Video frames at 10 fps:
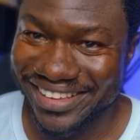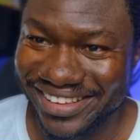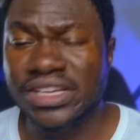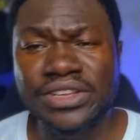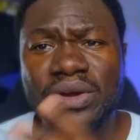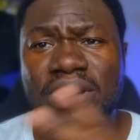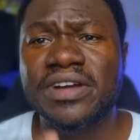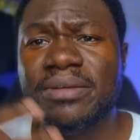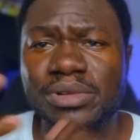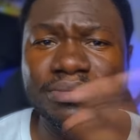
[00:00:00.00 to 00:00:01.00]
Then you have
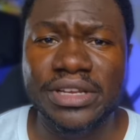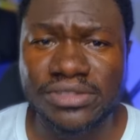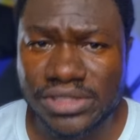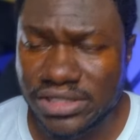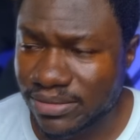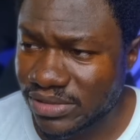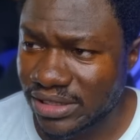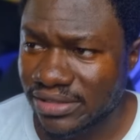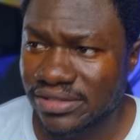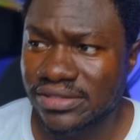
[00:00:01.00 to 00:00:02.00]
complementary
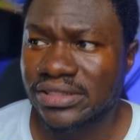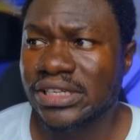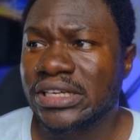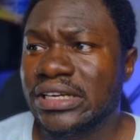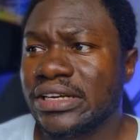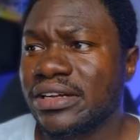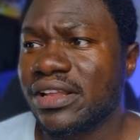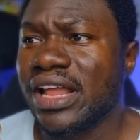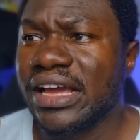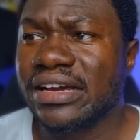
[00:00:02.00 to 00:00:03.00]
subjects.
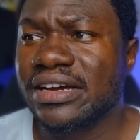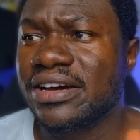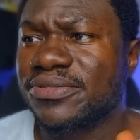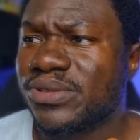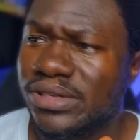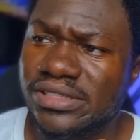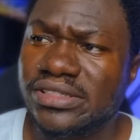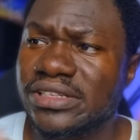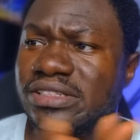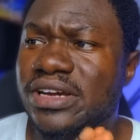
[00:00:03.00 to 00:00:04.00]
Like, for
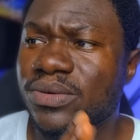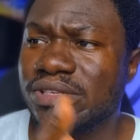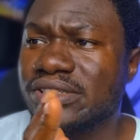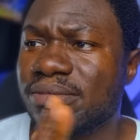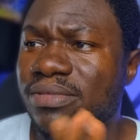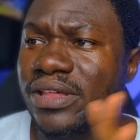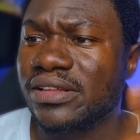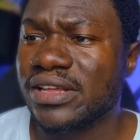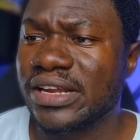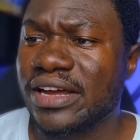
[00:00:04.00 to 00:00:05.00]
instance, there was
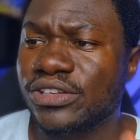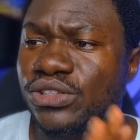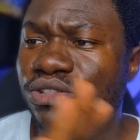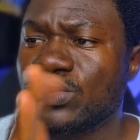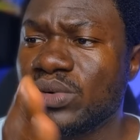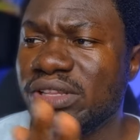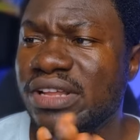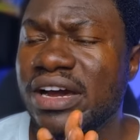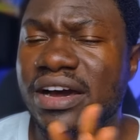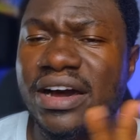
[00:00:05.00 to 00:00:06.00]
something that had to do with
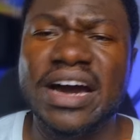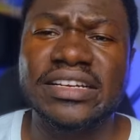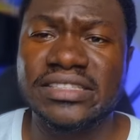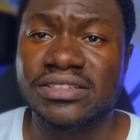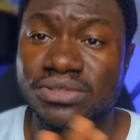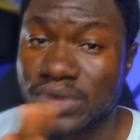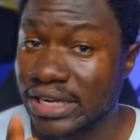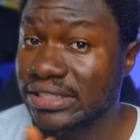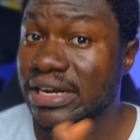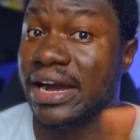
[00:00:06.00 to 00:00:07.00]
article
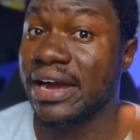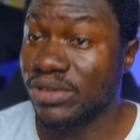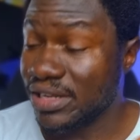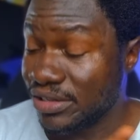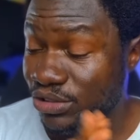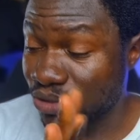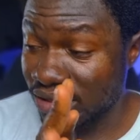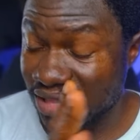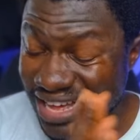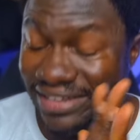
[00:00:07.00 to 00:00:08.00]
writing. I really
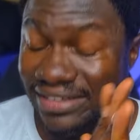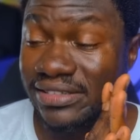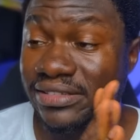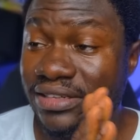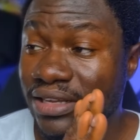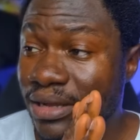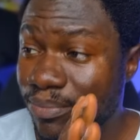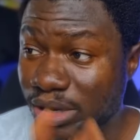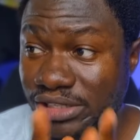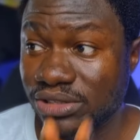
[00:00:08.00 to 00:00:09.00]
enjoyed that
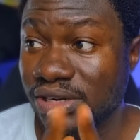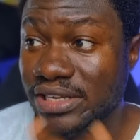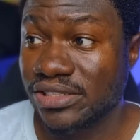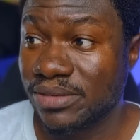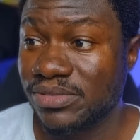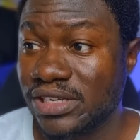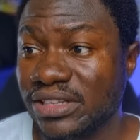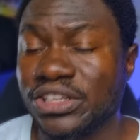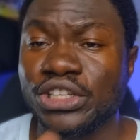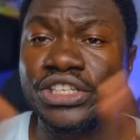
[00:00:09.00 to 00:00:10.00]
particular subject.
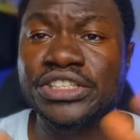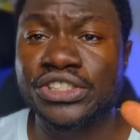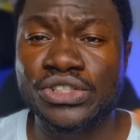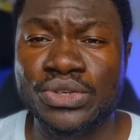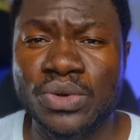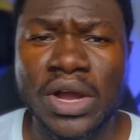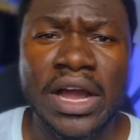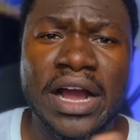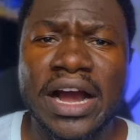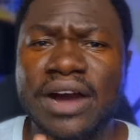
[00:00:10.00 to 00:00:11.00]
It teaches you
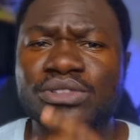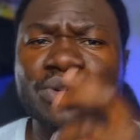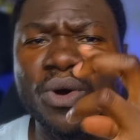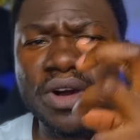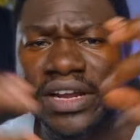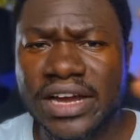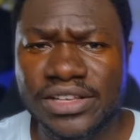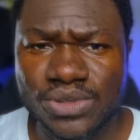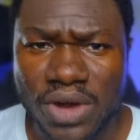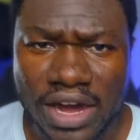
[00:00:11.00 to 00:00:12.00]
how to
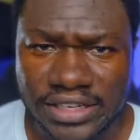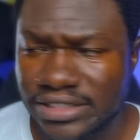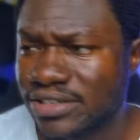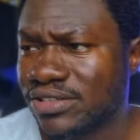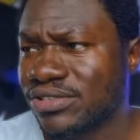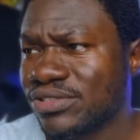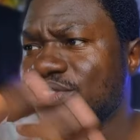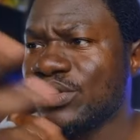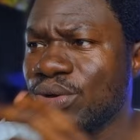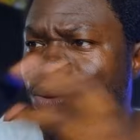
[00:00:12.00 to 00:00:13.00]
organize your articles,
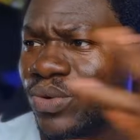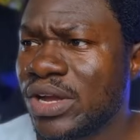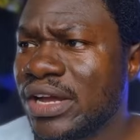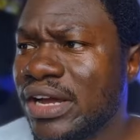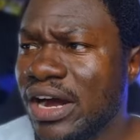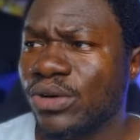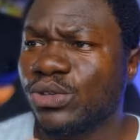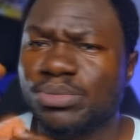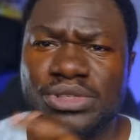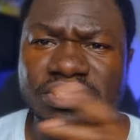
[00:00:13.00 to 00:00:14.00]
you know, how
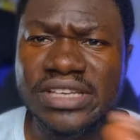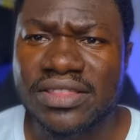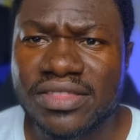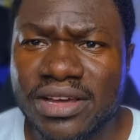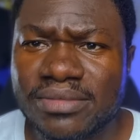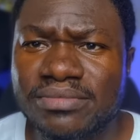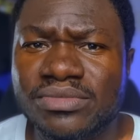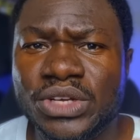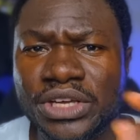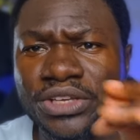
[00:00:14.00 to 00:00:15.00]
to present them,
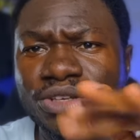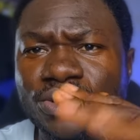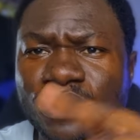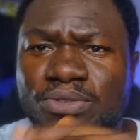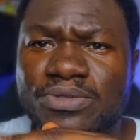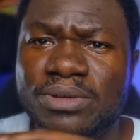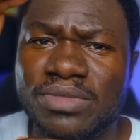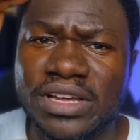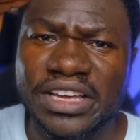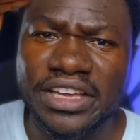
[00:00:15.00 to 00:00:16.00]
you know, from the